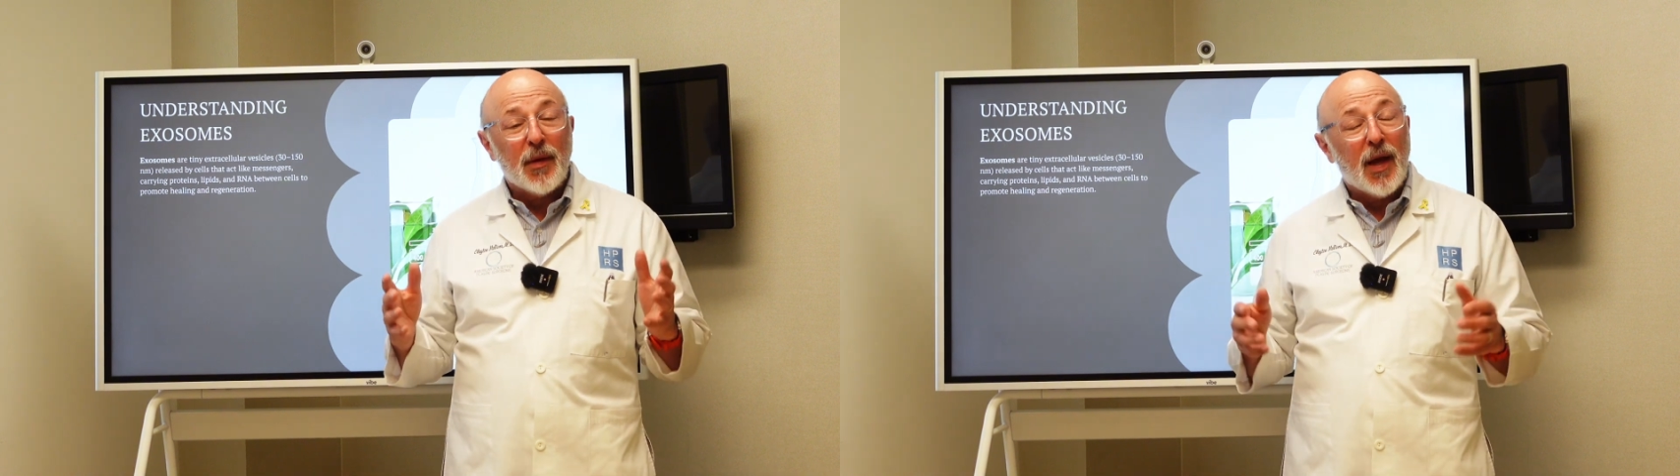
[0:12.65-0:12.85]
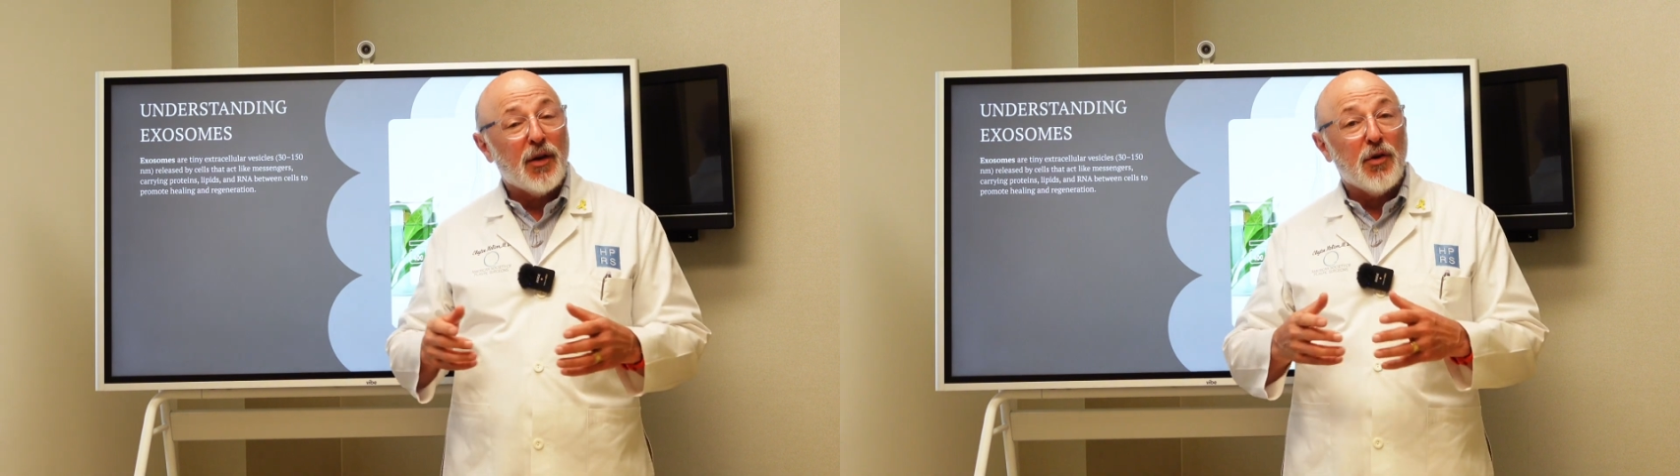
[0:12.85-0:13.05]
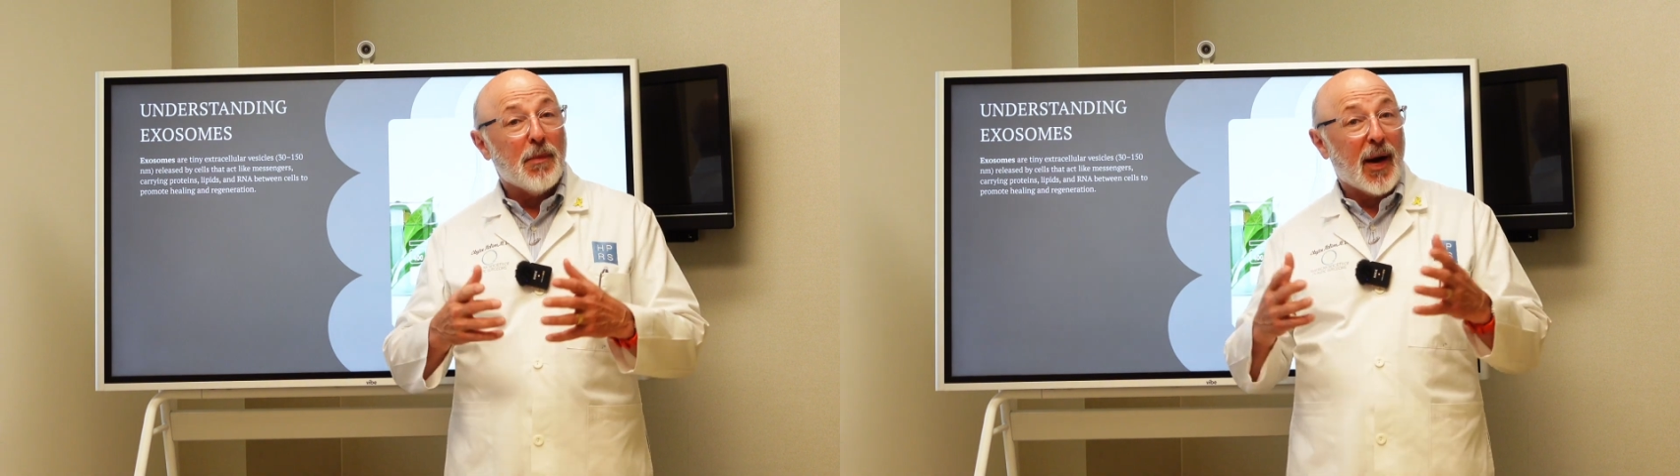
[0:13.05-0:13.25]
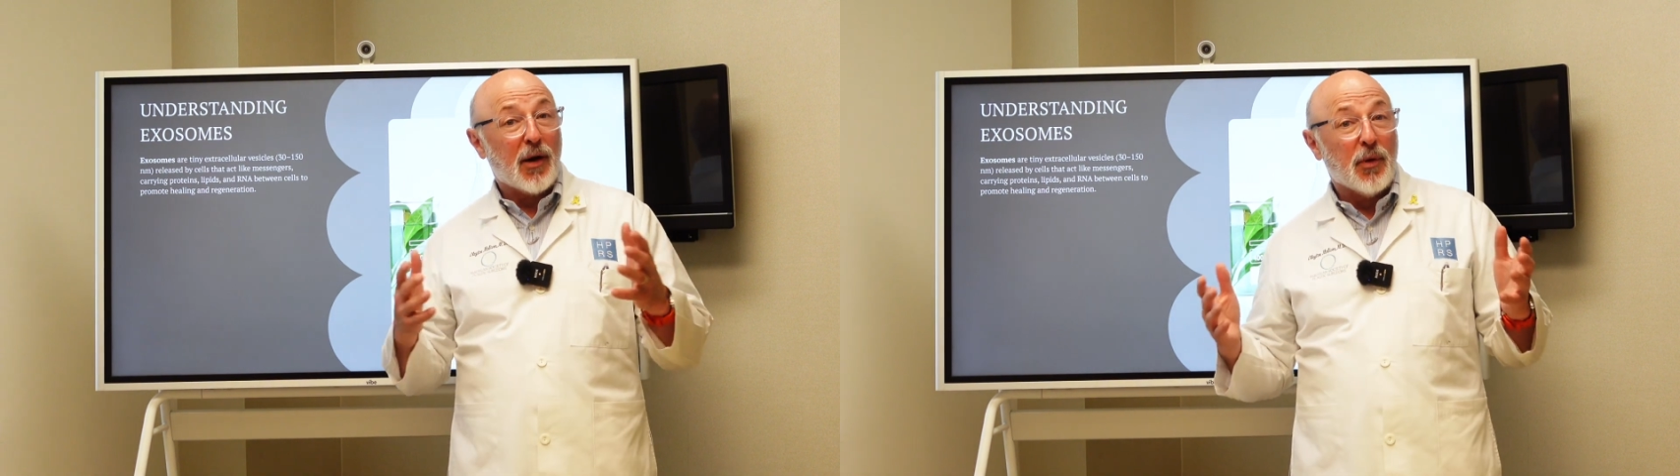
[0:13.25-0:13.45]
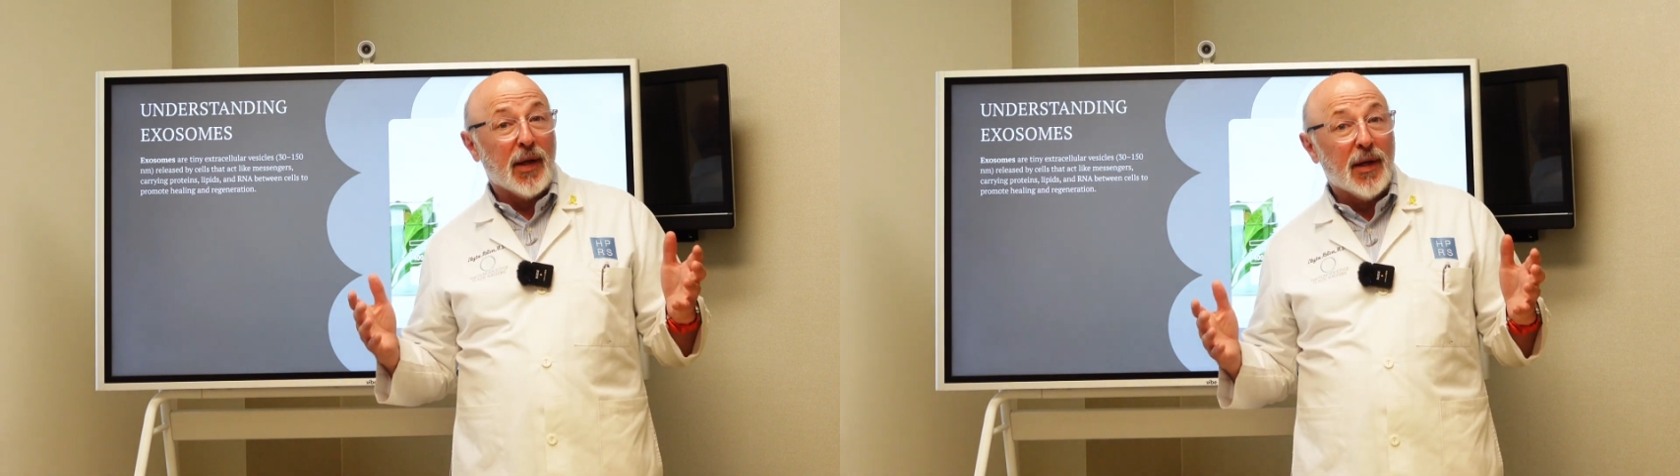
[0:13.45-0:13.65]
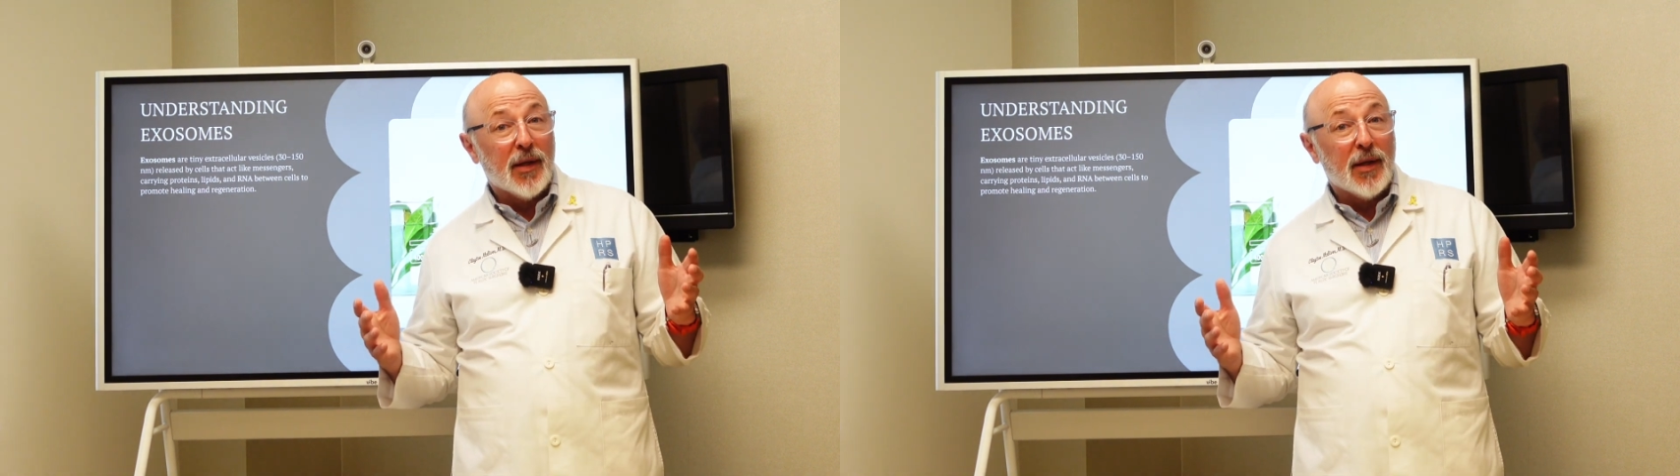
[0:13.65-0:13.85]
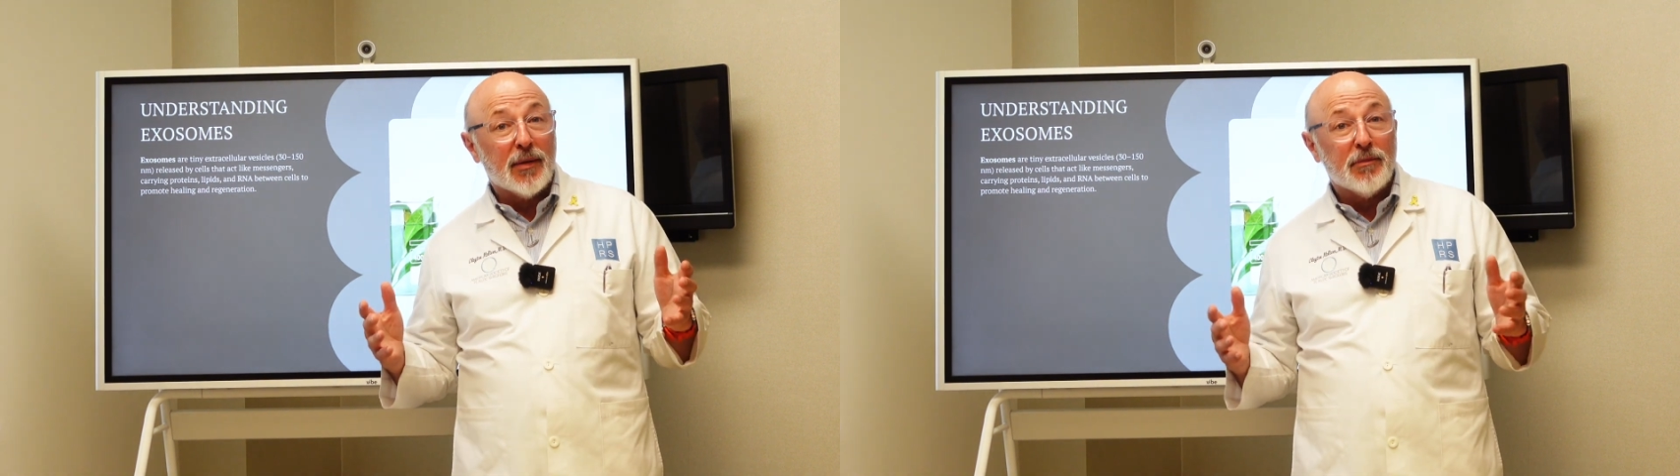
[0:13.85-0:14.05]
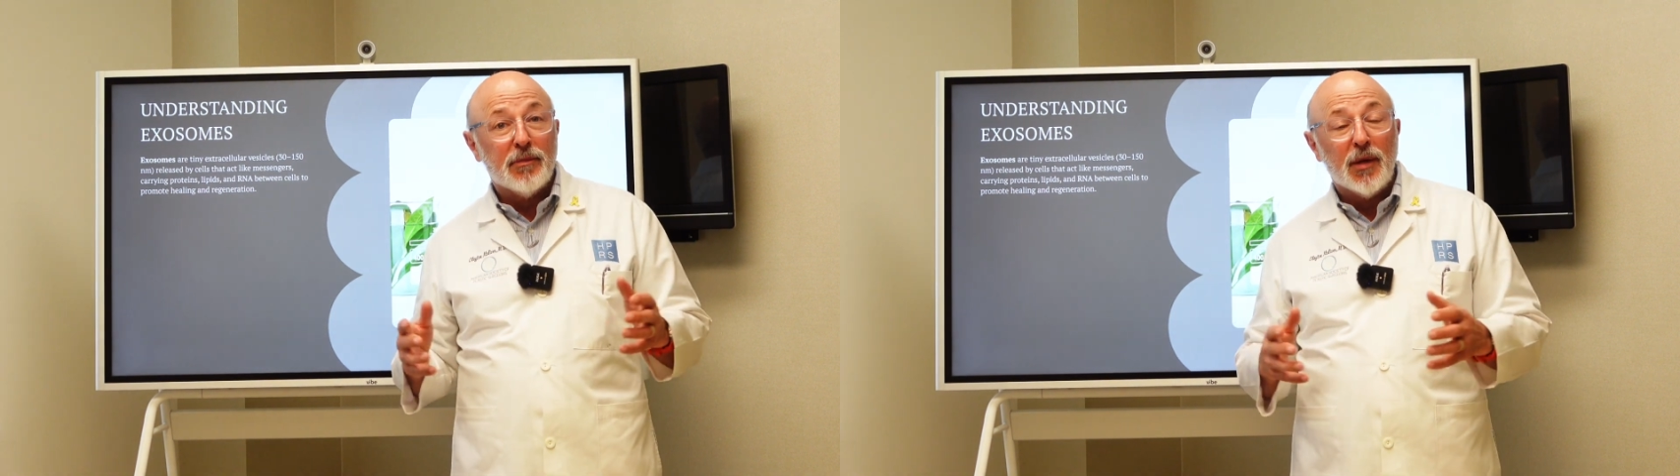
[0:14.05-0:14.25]
and do
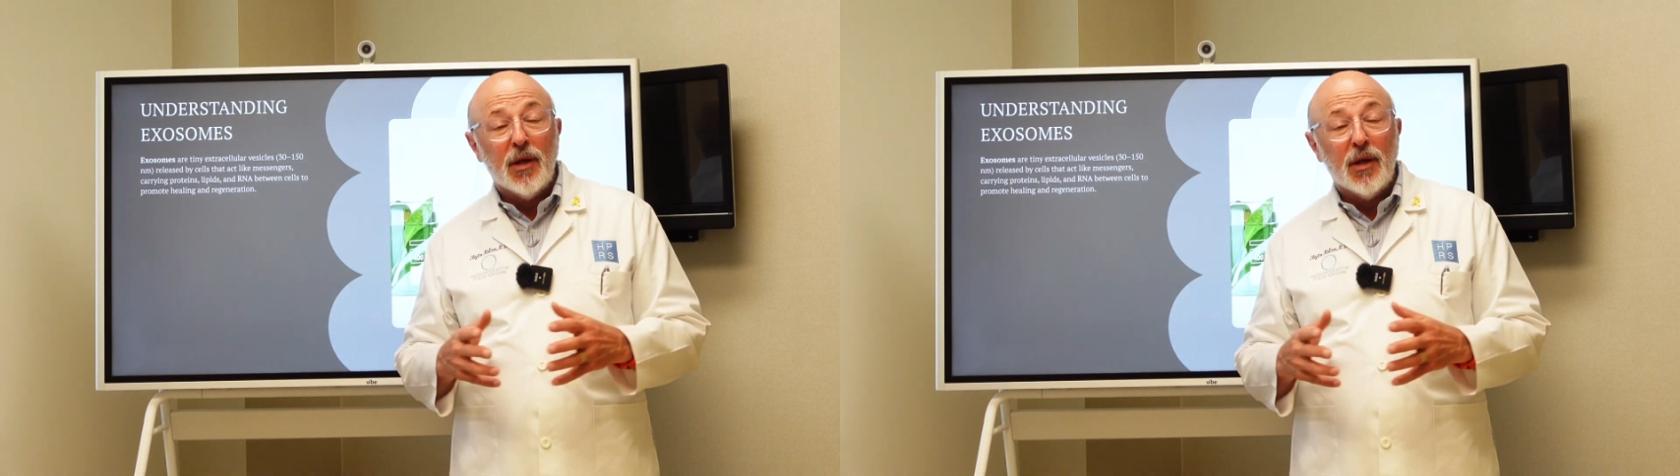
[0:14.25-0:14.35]
microneedling,